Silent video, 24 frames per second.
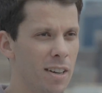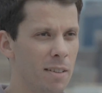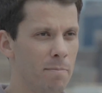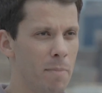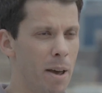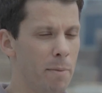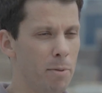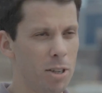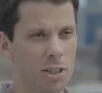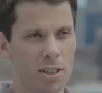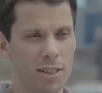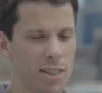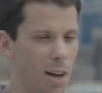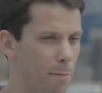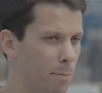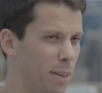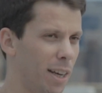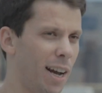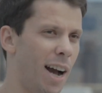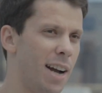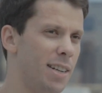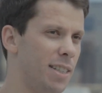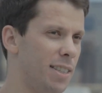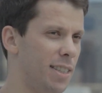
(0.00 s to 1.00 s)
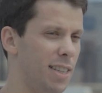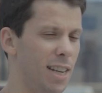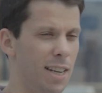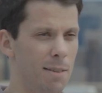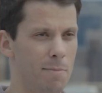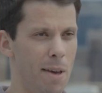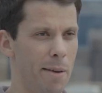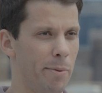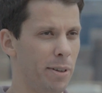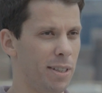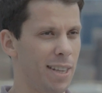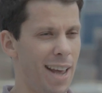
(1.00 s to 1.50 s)
Maybe just something I see,
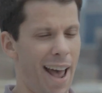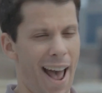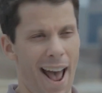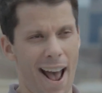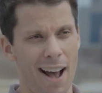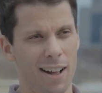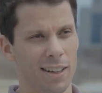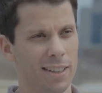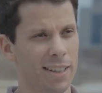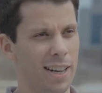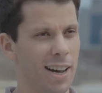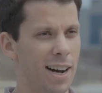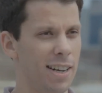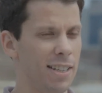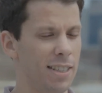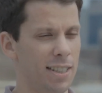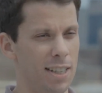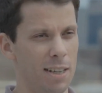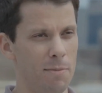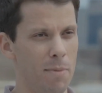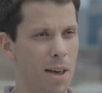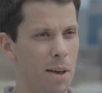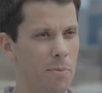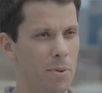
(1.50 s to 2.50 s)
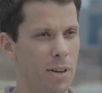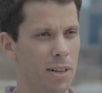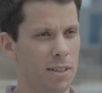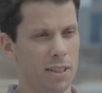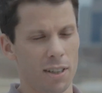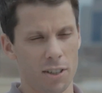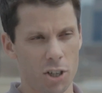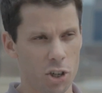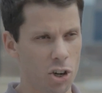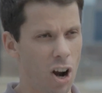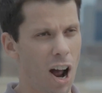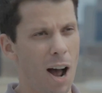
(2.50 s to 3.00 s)
maybe it's an alley I see, maybe it's
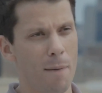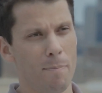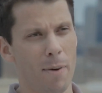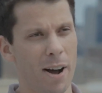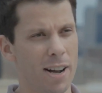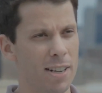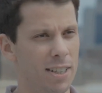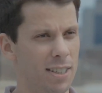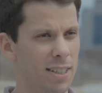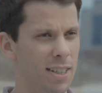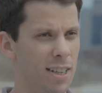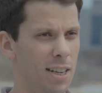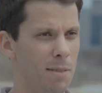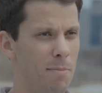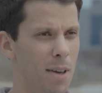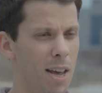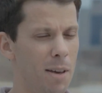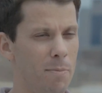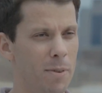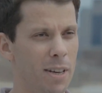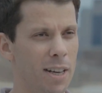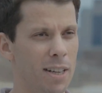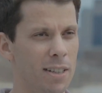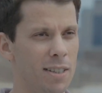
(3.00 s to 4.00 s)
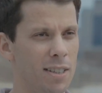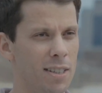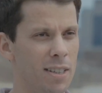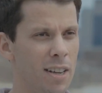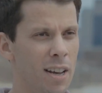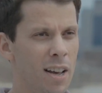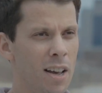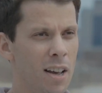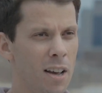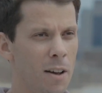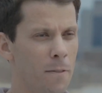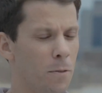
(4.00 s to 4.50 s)
a shop I see, maybe it's
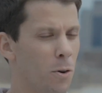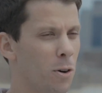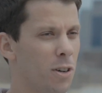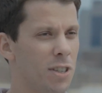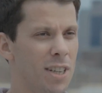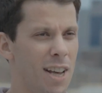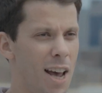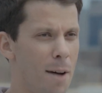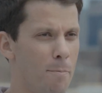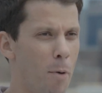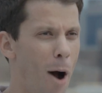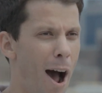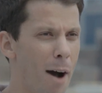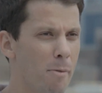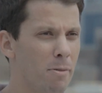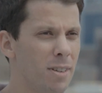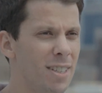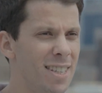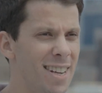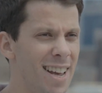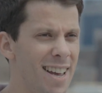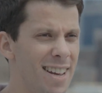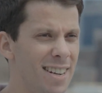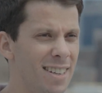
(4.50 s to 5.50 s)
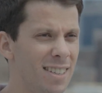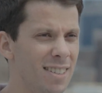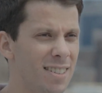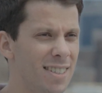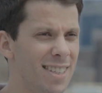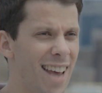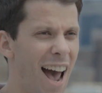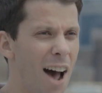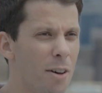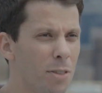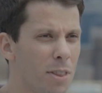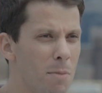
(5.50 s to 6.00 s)
for example, I was in
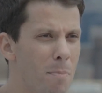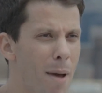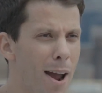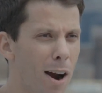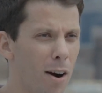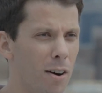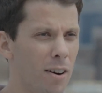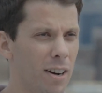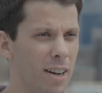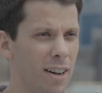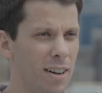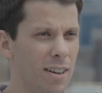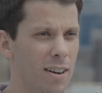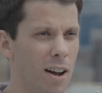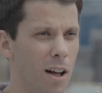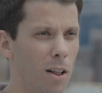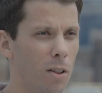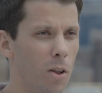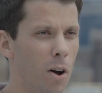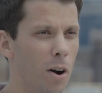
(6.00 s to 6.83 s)
South America not